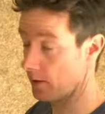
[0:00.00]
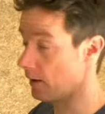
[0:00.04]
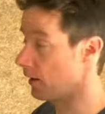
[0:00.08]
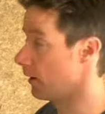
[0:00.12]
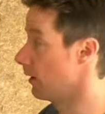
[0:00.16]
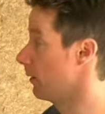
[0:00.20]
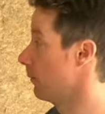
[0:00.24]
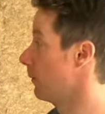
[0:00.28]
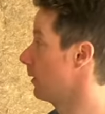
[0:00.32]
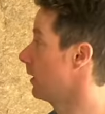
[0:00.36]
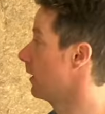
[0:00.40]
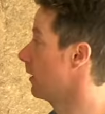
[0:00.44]

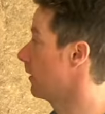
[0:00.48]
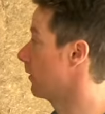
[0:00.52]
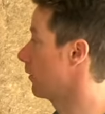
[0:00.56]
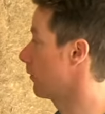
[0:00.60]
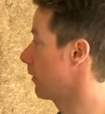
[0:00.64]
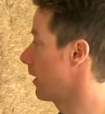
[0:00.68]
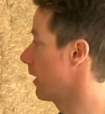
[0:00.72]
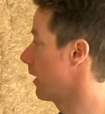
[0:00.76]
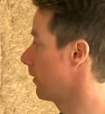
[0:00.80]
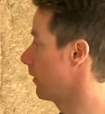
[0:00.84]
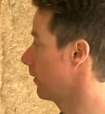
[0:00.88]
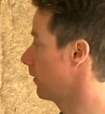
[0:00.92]
but
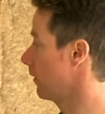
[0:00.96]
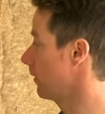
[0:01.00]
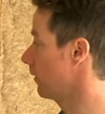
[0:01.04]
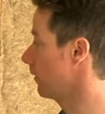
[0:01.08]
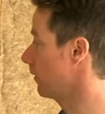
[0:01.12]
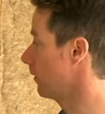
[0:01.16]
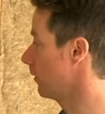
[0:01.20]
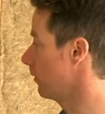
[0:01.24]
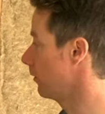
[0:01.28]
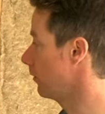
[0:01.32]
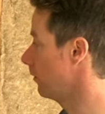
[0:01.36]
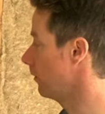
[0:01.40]
before the
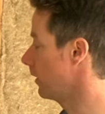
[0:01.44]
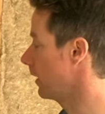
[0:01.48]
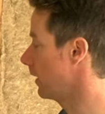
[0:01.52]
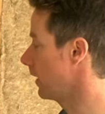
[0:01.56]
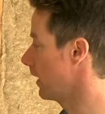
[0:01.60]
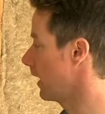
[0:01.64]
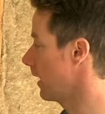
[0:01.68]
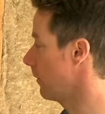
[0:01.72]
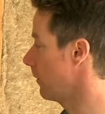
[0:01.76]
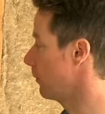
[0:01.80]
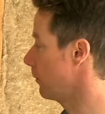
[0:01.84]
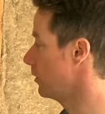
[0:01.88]
walls and
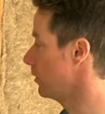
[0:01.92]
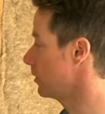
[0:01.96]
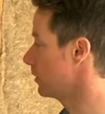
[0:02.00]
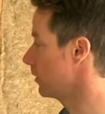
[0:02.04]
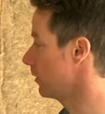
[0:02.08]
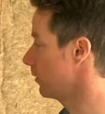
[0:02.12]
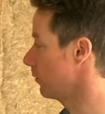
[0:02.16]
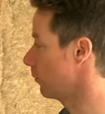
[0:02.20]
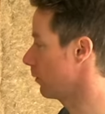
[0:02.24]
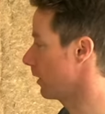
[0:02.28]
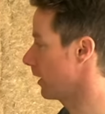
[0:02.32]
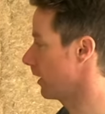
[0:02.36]
ceilings are
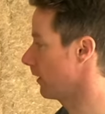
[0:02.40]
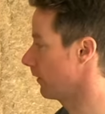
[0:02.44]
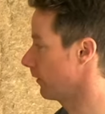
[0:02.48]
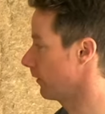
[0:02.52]
finished.